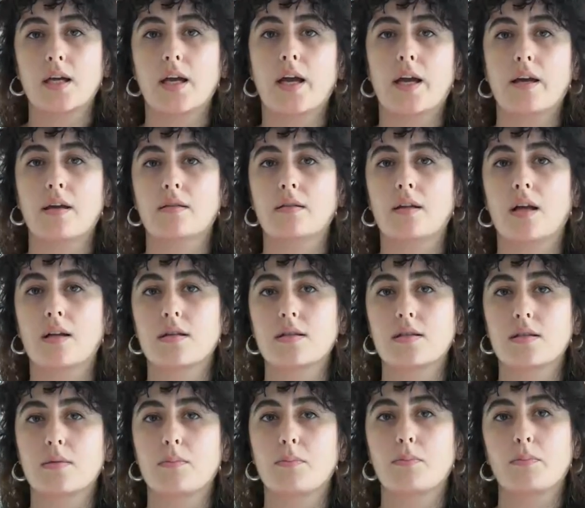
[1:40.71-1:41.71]
and
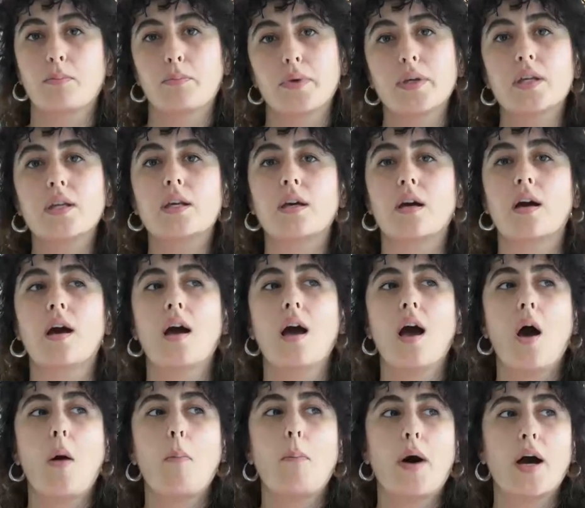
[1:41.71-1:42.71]
also be
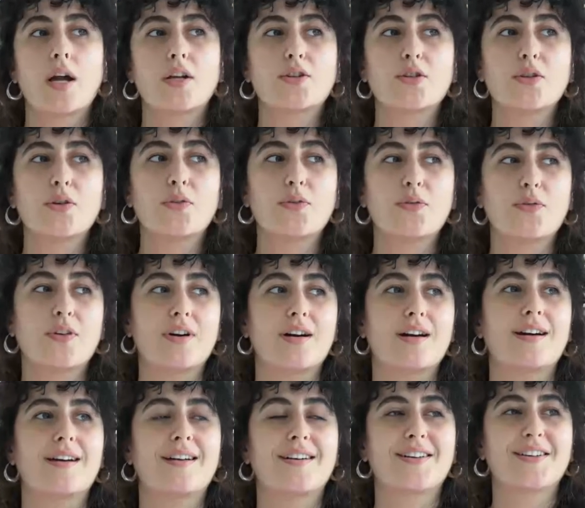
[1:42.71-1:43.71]
part of
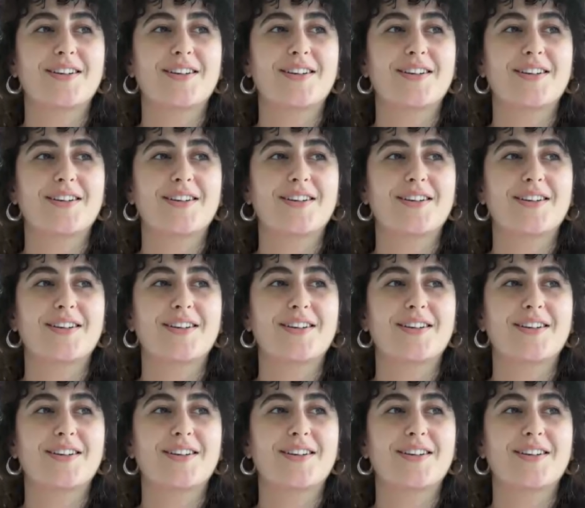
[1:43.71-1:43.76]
